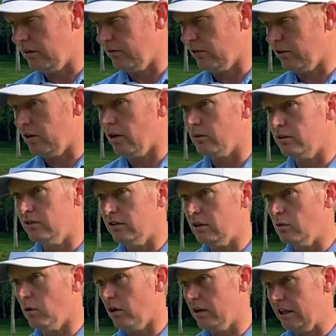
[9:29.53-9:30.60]
If I don't
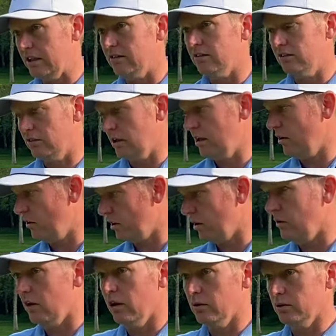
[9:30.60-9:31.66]
see what I need to see, I'll go
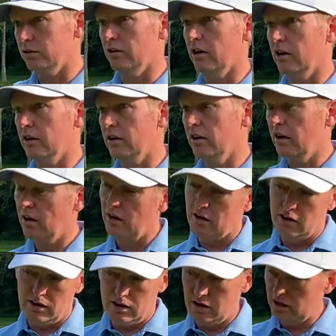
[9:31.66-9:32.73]
low side,
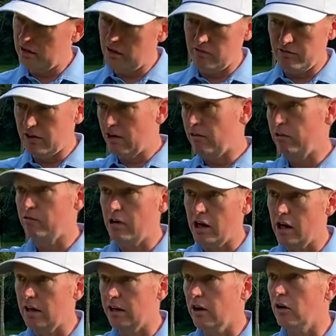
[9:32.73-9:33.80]
and then very
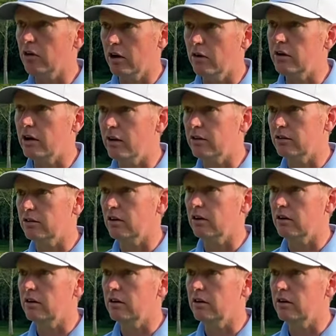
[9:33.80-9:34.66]
rarely I'll go the other side.